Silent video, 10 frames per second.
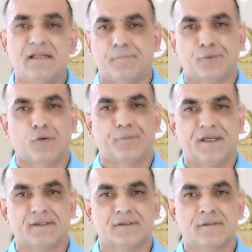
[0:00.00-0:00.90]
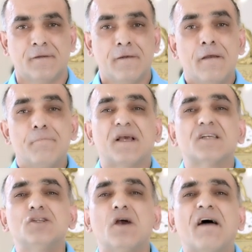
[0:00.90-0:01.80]
inappropriate
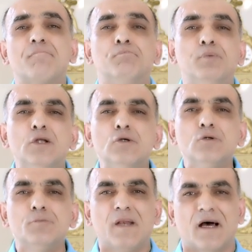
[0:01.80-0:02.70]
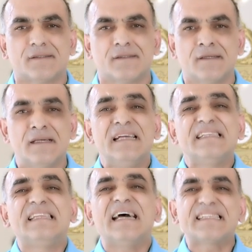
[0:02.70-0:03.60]
because you have blue blood,
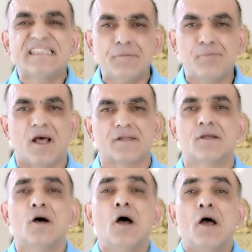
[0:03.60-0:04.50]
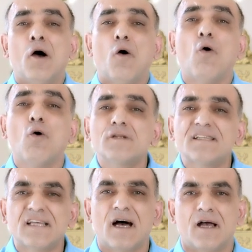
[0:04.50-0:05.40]
dirty blood, all the
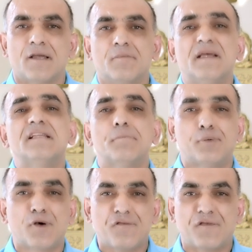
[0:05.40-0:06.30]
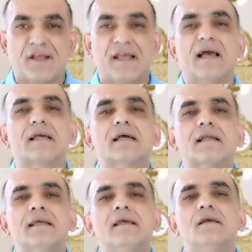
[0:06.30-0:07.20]
time in the periphery and
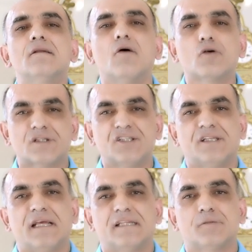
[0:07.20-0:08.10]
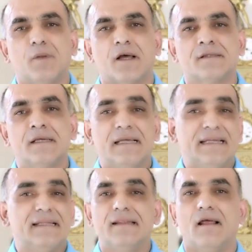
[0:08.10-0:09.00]
clean oxygenated blood
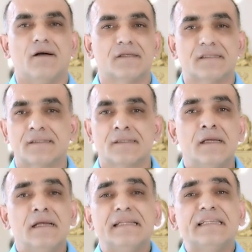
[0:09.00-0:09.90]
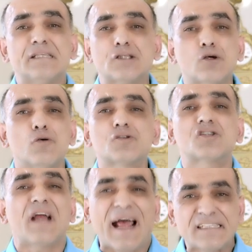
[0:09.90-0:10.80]
in the lungs. This is called
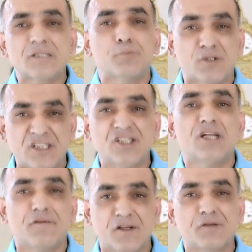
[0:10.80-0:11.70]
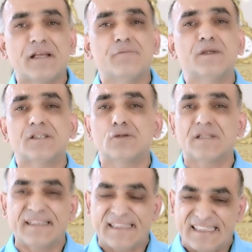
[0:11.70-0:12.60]
transposition of the great vessels
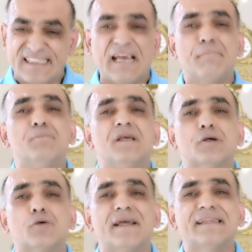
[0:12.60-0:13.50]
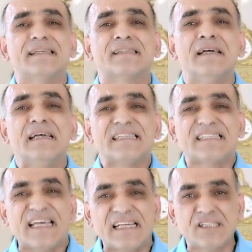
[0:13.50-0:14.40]
and this can be corrected
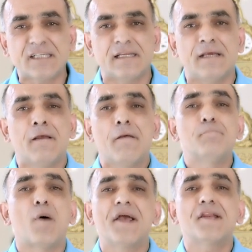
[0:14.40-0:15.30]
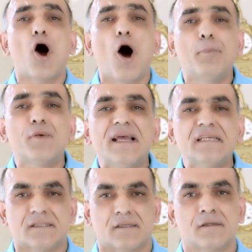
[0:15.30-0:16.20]
surgically by an
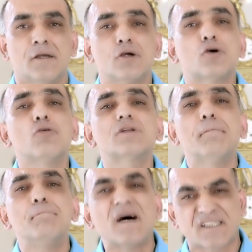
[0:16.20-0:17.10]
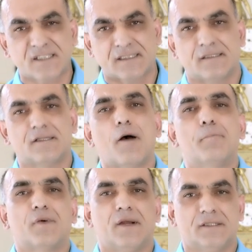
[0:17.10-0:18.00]
operation called the mustard
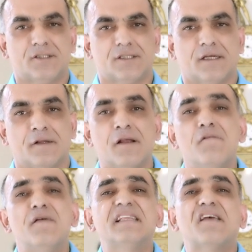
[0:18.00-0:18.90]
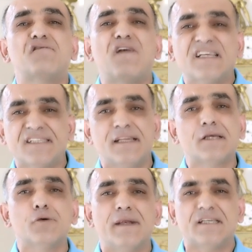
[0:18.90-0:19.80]
operation, where they fashion a
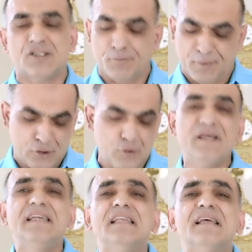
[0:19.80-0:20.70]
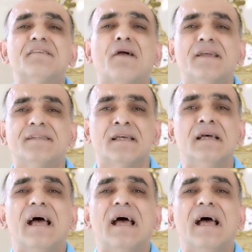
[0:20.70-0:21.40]
connection between the right